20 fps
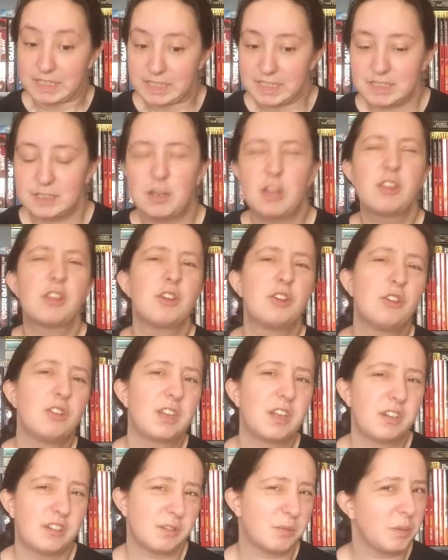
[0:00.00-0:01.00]
nothing new
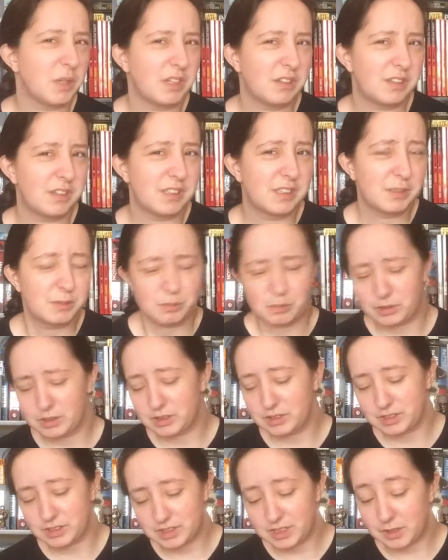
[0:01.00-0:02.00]
there to be honest, but
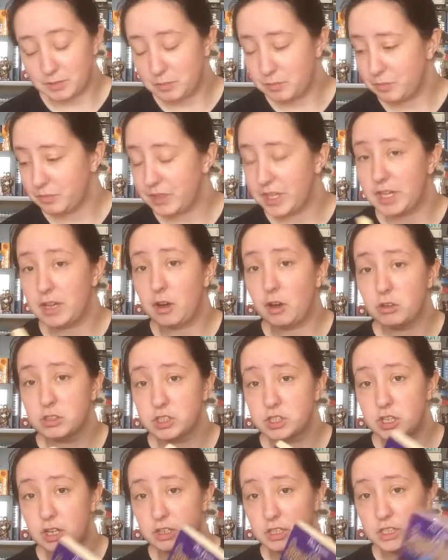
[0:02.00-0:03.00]
yeah, it all
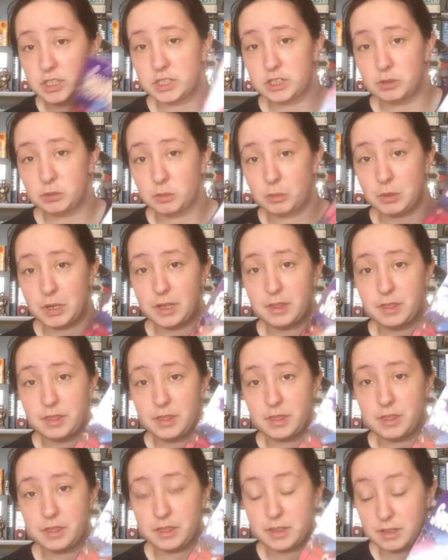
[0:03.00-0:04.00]
started with
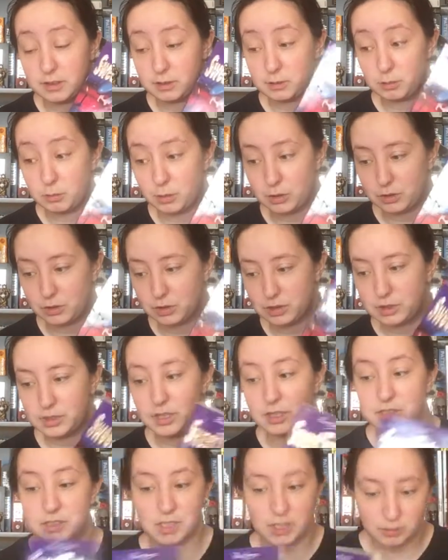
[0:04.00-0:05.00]
this book.
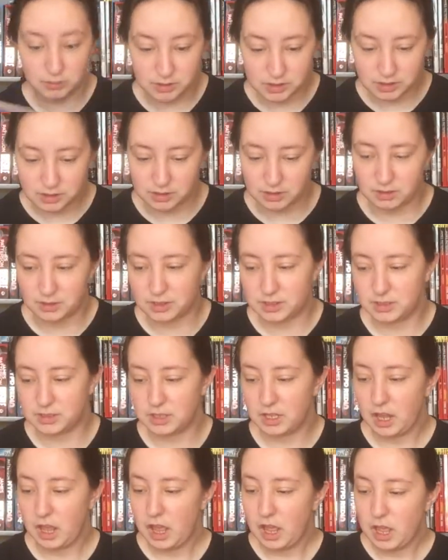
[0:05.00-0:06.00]
That's how it started.
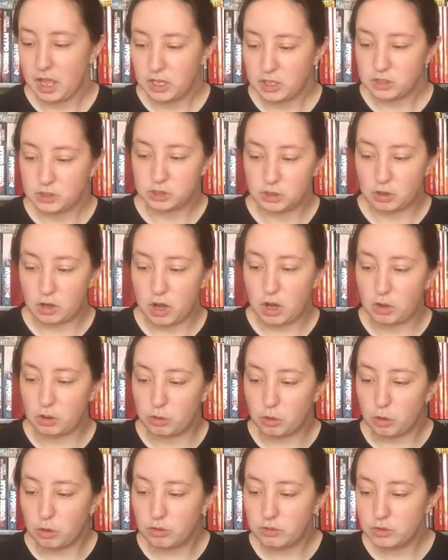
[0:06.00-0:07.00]
So I'll
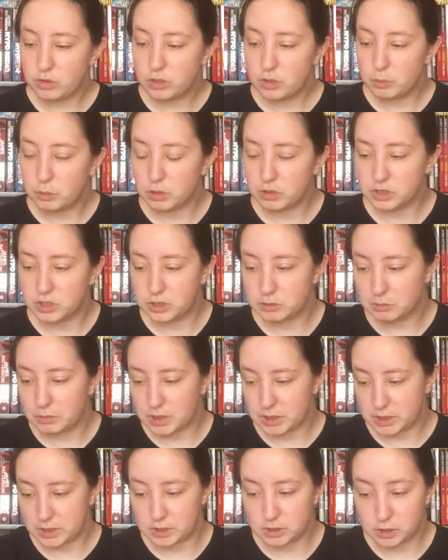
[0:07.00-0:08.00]
go over the books that my
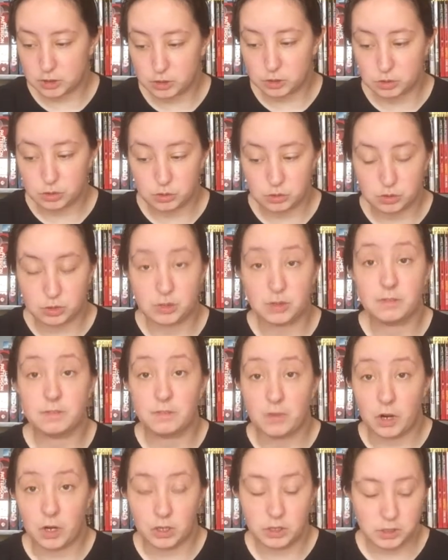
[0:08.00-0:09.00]
sister chose
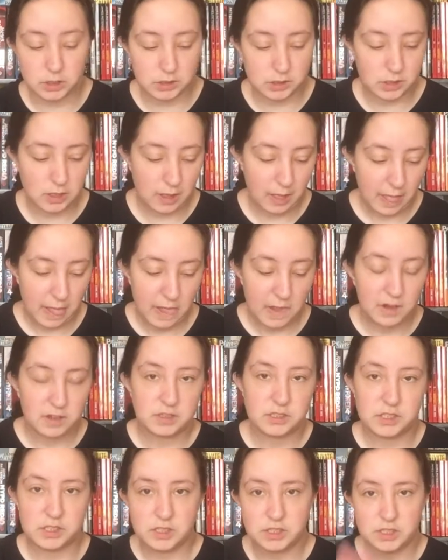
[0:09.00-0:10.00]
first,
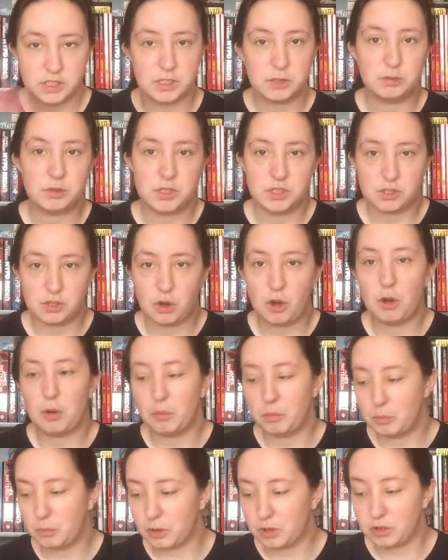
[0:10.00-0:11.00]
since it was all
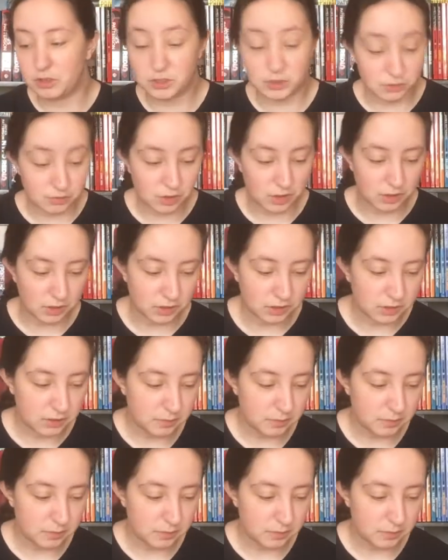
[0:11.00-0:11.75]
because of her.